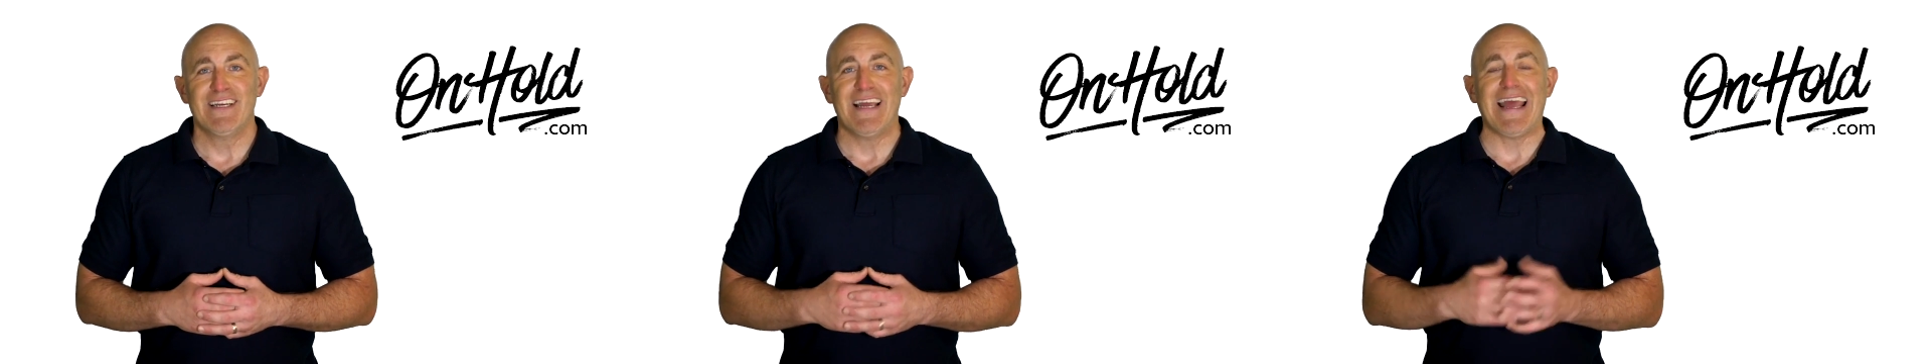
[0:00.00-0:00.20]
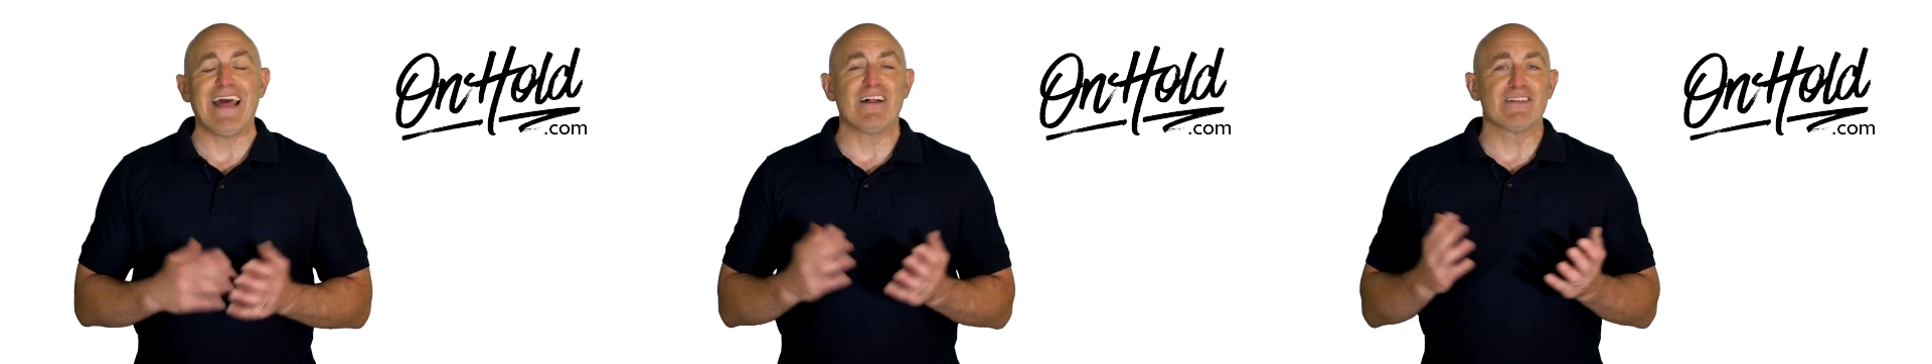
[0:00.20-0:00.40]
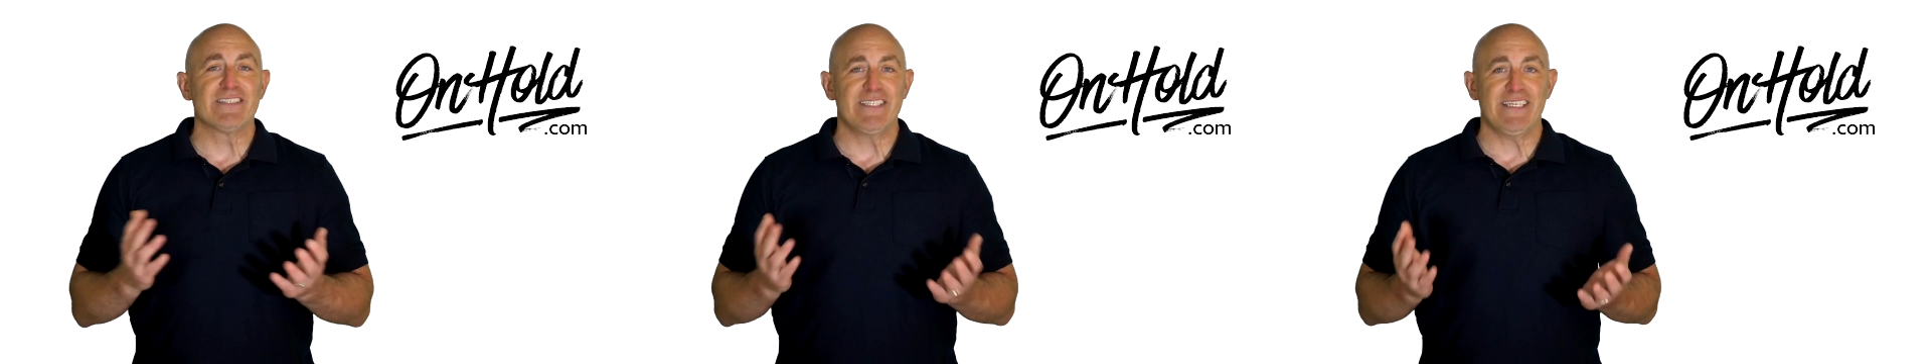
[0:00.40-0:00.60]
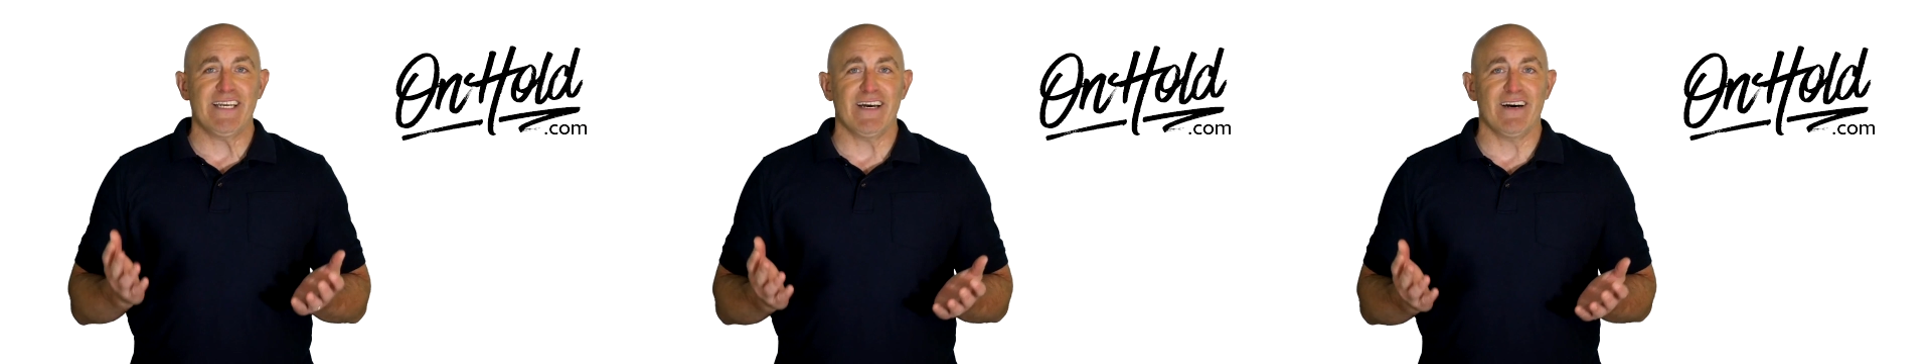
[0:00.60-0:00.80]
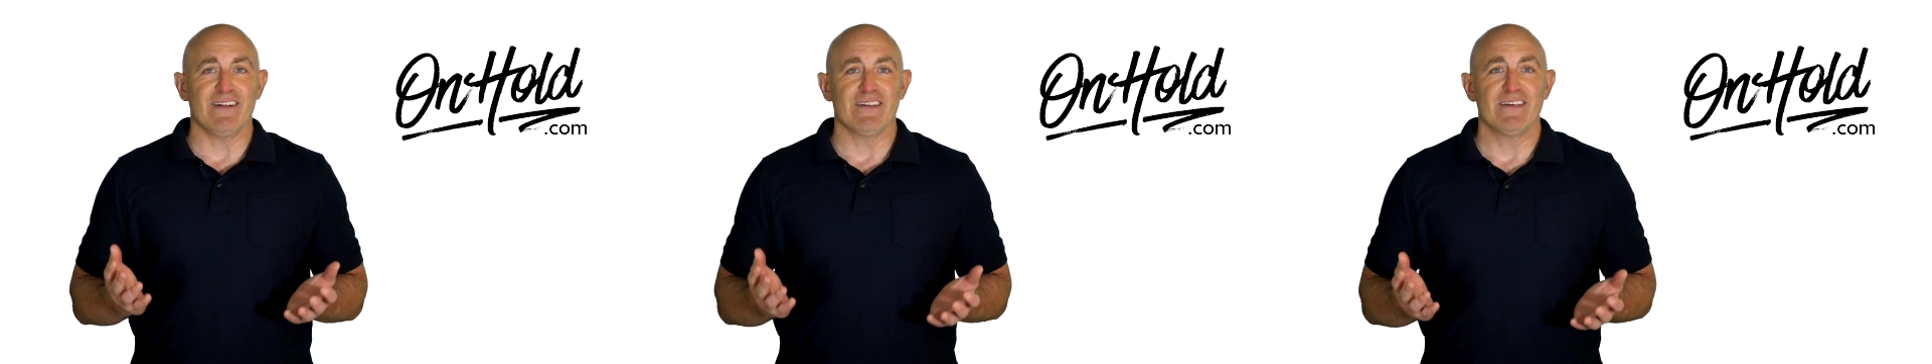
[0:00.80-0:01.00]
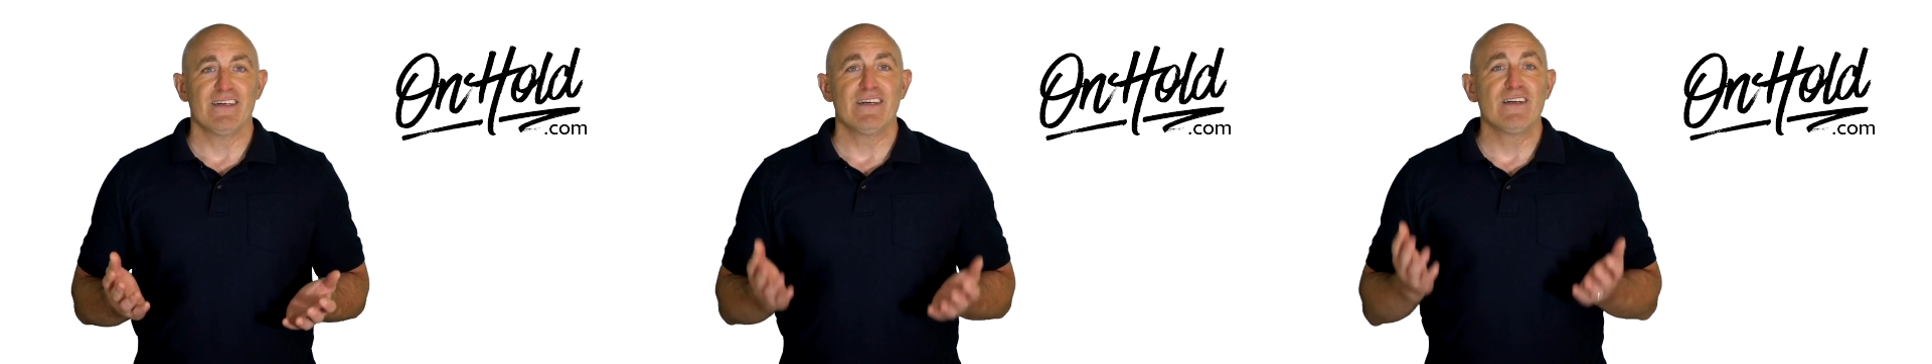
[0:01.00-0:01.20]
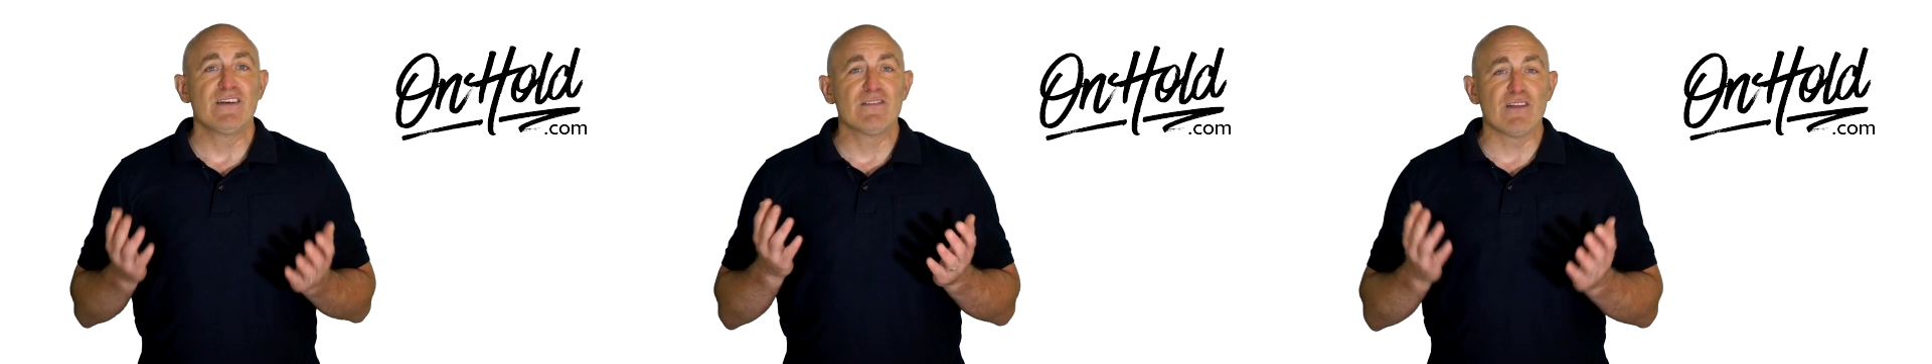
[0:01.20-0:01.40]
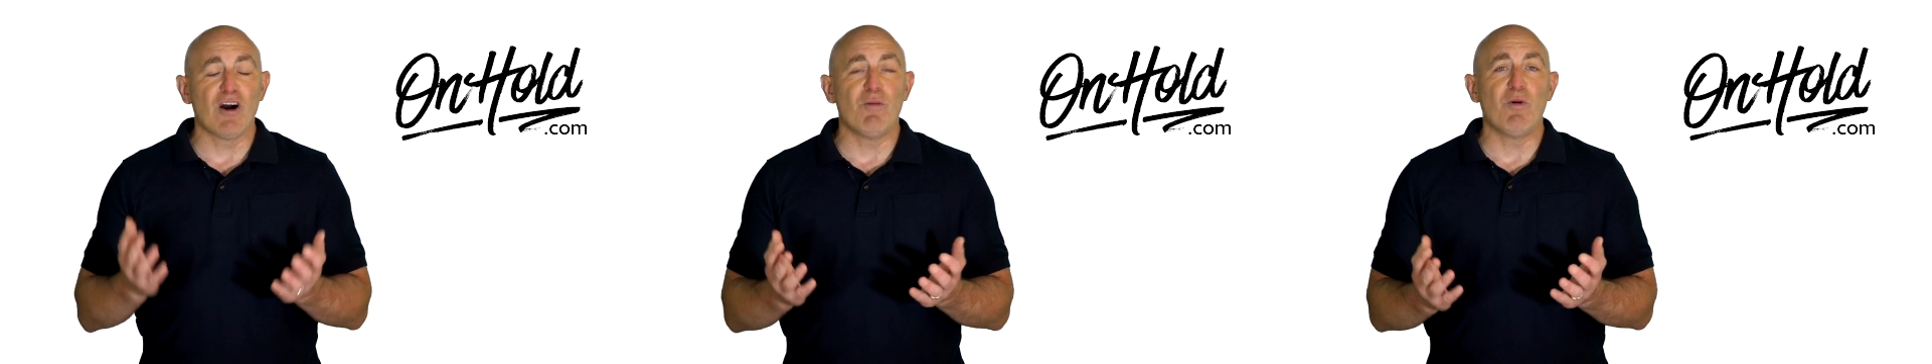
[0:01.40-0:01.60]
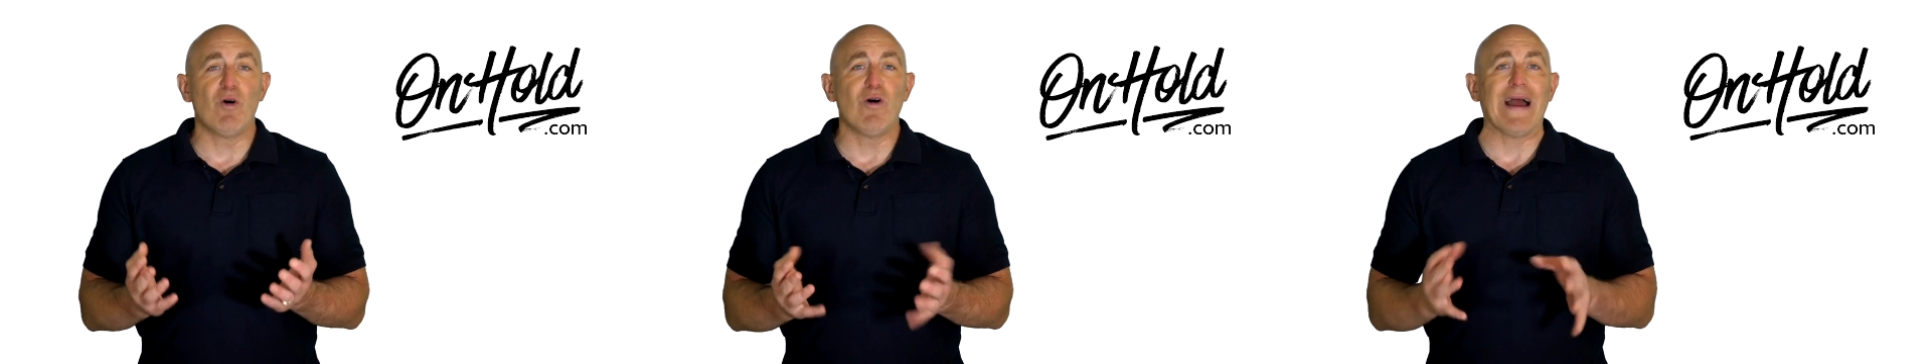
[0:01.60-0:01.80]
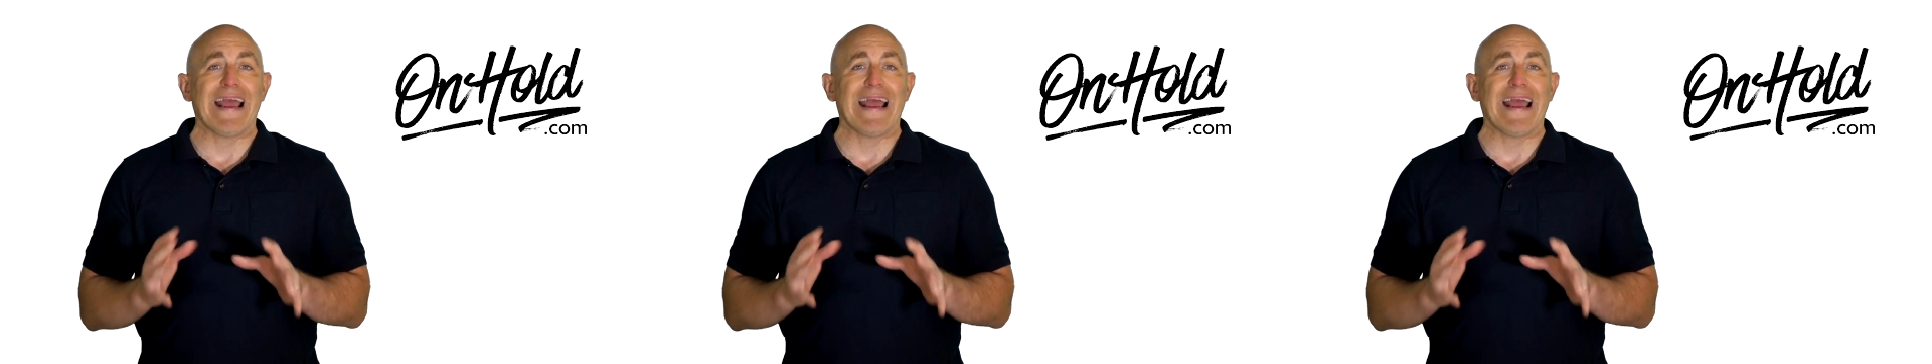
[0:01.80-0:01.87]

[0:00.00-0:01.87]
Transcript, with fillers: LTL, global